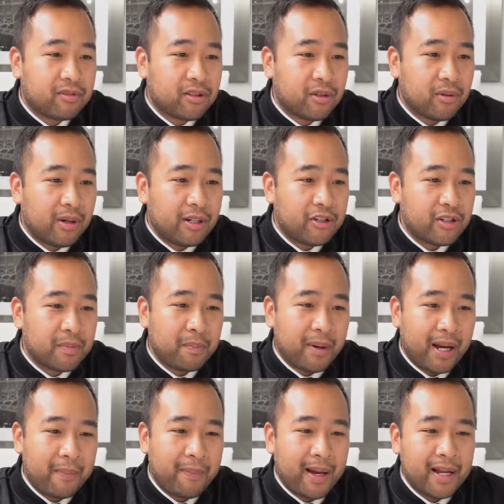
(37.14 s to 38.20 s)
So I just
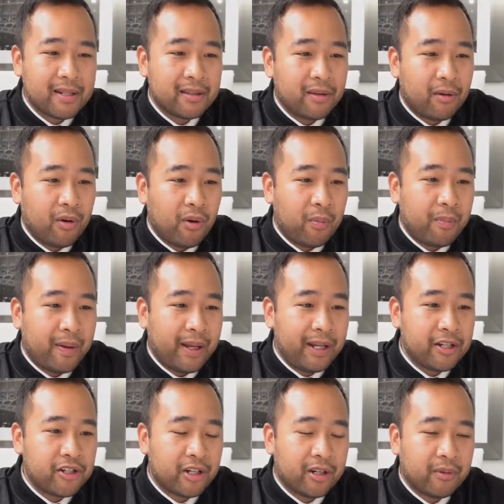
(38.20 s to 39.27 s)
bypassed the home
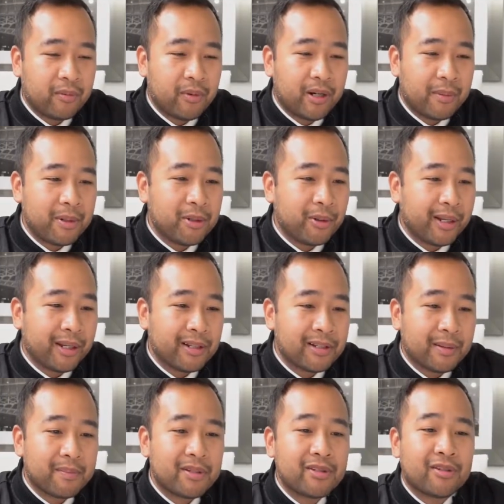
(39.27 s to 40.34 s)
page, and what I'm doing is
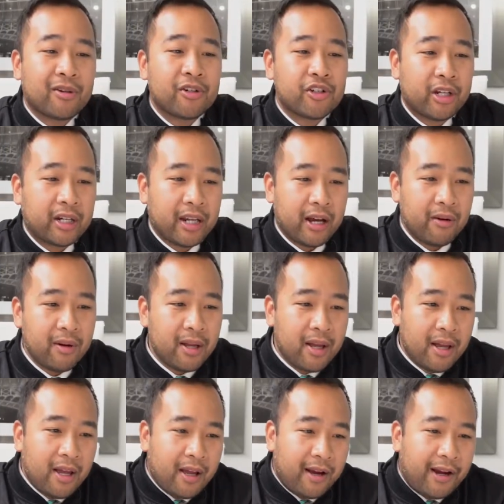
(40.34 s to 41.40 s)
I'm searching now.
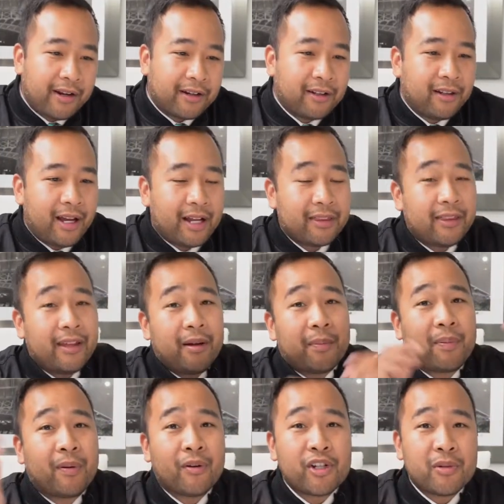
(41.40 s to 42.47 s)
I had a client, they
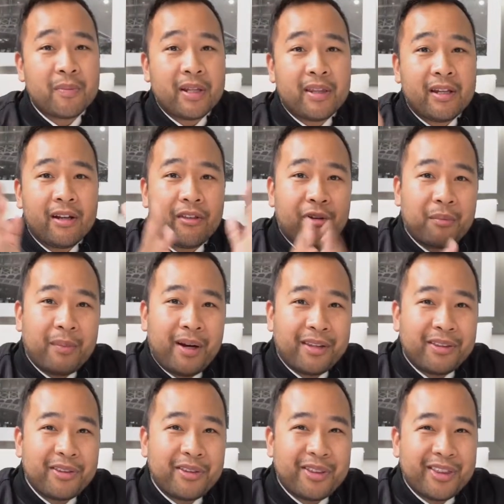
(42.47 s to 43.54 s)
approached me the other
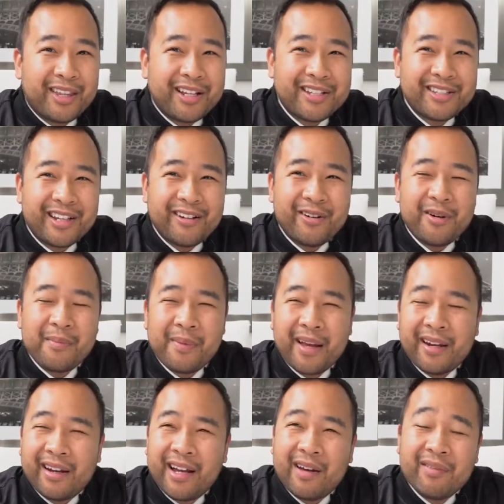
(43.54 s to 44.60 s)
month. They said, oh
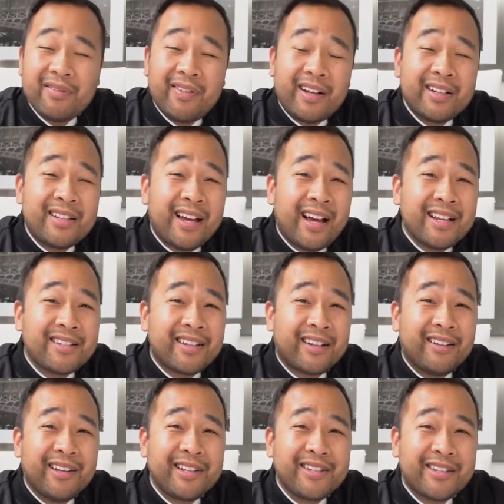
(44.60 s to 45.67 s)
man, I have a fantastic
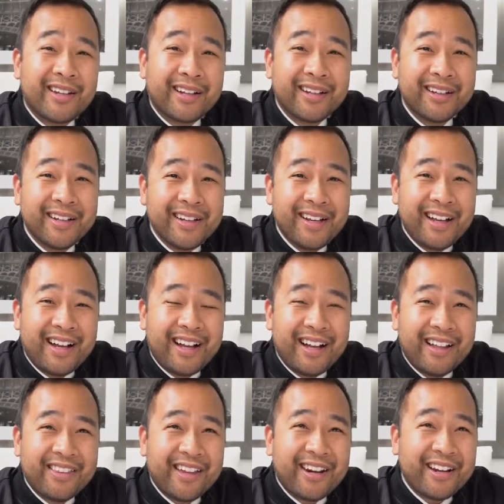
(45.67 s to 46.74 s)
listing
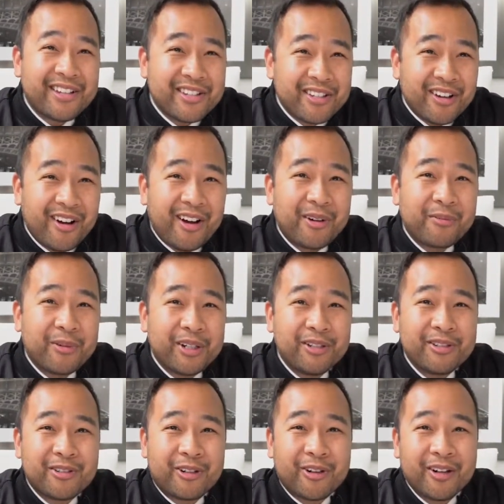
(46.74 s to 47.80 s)
that I saw on
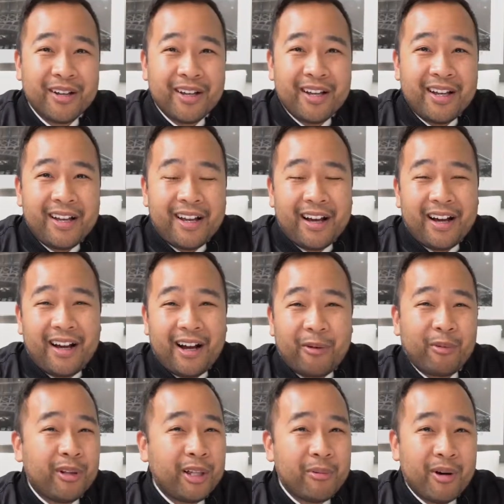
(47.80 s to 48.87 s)
Realtor. I
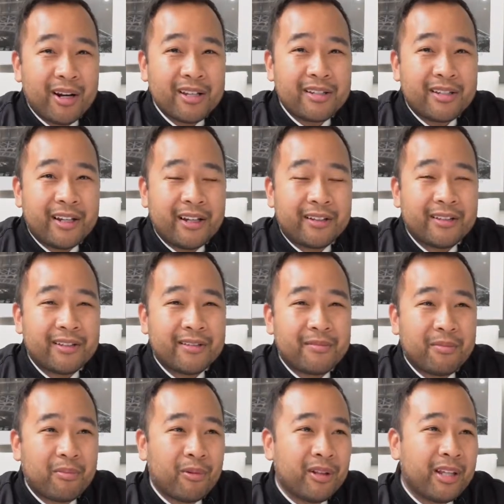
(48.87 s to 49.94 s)
really want to see it. It
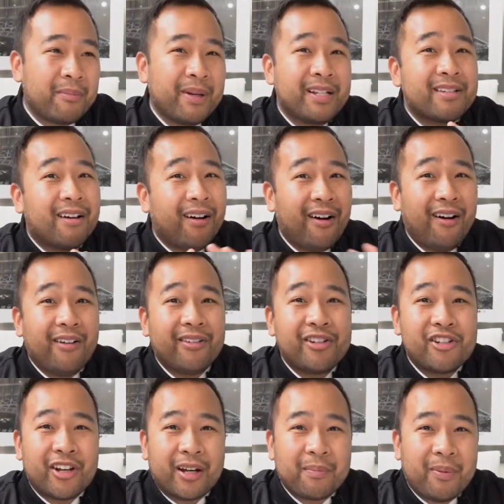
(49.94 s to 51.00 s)
really meets all the
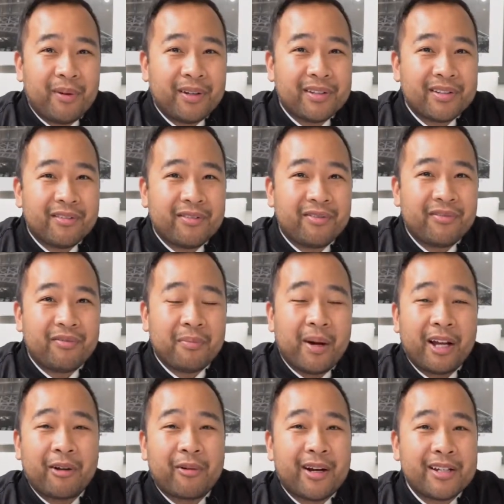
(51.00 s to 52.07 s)
checkpoints of
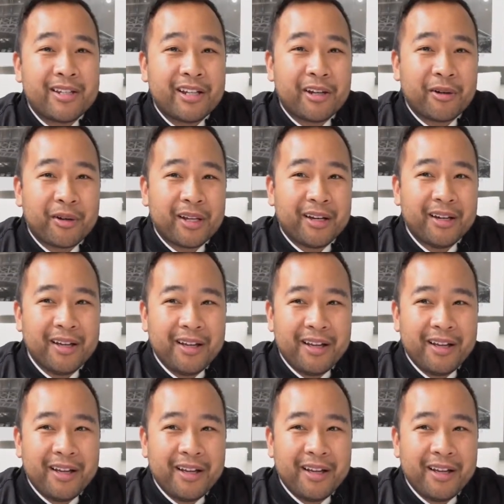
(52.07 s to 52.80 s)
my criteria.